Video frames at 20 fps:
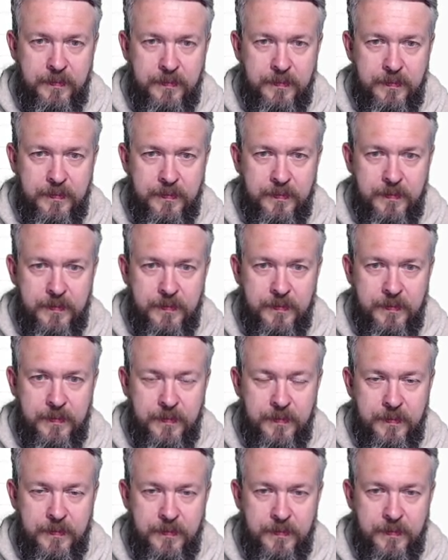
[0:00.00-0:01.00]

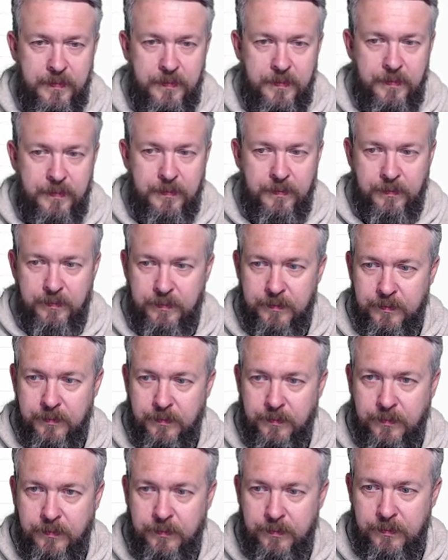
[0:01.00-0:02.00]

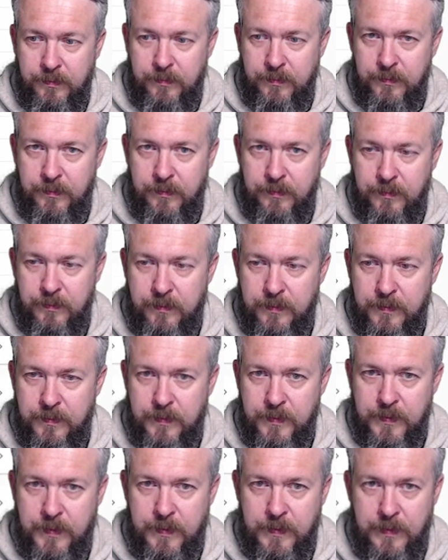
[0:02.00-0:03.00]

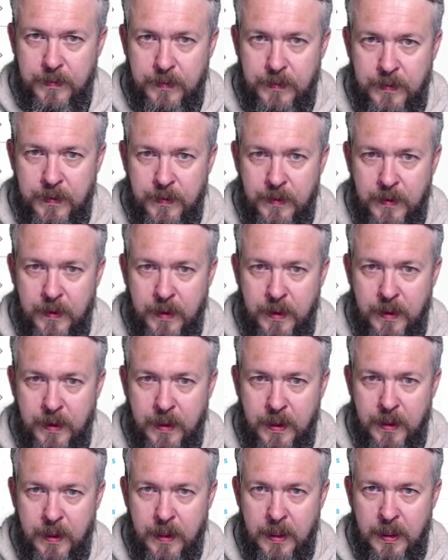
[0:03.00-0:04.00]

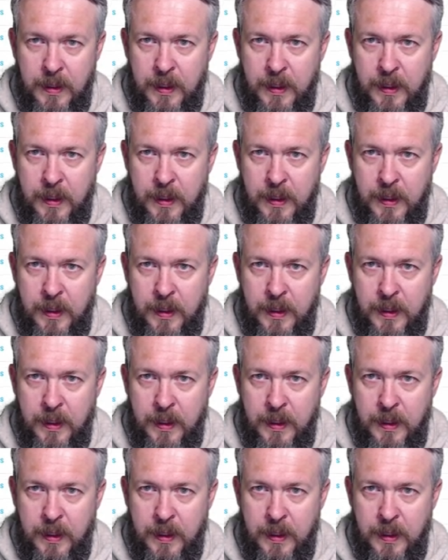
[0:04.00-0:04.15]
No one is speaking in this clip.